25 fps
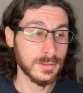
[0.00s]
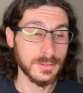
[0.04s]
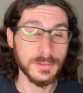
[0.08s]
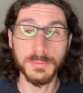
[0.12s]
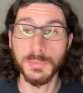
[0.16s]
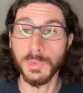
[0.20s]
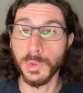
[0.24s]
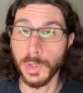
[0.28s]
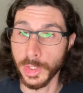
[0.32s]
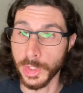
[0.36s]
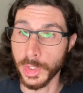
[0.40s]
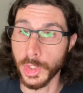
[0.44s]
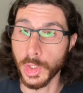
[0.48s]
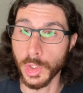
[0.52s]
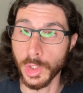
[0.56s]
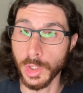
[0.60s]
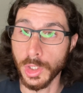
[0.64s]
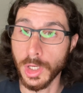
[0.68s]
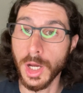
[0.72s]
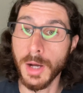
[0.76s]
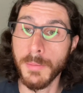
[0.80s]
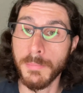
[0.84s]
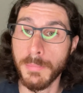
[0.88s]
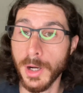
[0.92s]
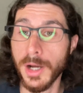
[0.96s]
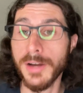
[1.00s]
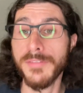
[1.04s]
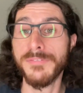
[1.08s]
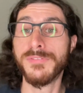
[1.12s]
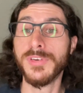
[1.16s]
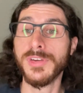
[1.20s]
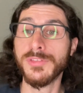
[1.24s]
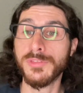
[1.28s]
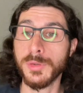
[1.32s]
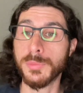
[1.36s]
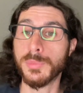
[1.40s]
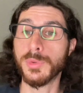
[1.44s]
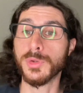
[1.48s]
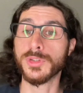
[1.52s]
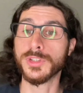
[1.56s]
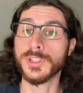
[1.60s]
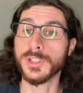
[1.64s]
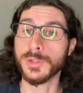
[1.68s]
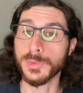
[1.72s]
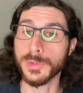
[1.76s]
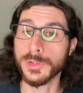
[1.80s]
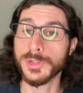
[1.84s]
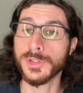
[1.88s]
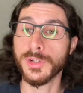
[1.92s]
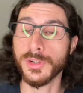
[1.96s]
Pretty good. Above 50%
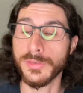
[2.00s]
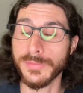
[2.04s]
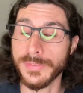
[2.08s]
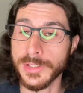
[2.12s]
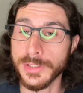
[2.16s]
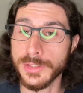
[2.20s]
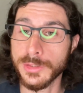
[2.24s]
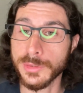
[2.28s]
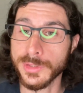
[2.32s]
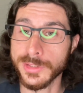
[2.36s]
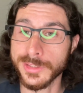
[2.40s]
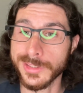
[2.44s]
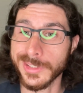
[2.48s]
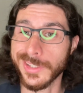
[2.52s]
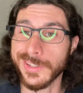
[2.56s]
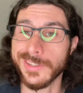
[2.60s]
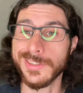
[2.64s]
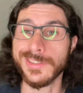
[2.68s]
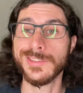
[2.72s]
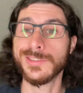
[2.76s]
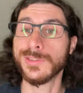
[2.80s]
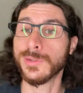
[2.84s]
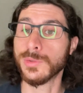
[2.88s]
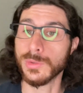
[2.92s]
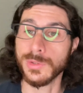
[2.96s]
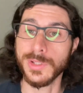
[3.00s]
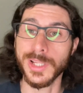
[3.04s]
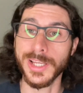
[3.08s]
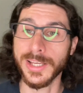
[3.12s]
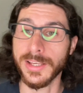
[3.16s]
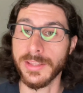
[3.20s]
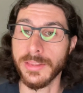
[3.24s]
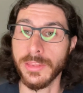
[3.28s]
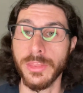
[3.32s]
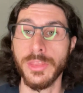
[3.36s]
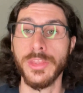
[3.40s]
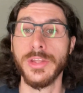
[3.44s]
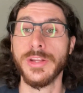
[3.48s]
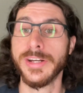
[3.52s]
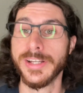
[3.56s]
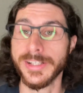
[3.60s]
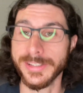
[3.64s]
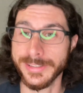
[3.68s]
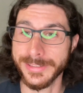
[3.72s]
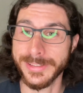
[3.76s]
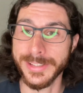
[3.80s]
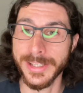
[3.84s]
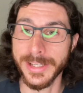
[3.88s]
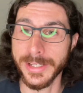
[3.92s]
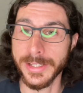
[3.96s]
return of interest, and it sold like the
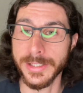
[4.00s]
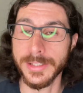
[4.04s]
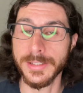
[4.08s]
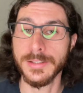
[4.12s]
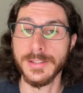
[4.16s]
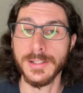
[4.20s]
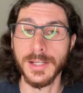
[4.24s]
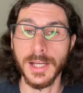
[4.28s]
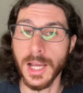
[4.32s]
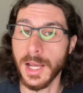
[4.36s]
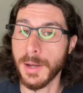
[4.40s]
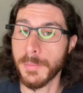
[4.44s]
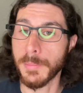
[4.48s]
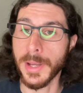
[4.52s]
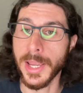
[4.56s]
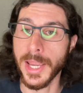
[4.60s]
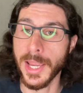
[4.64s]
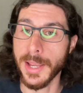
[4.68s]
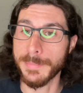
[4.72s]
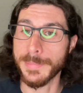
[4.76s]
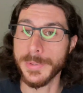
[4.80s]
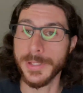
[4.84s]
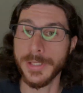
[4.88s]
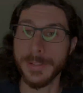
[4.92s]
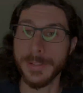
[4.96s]
next day. I'm happy.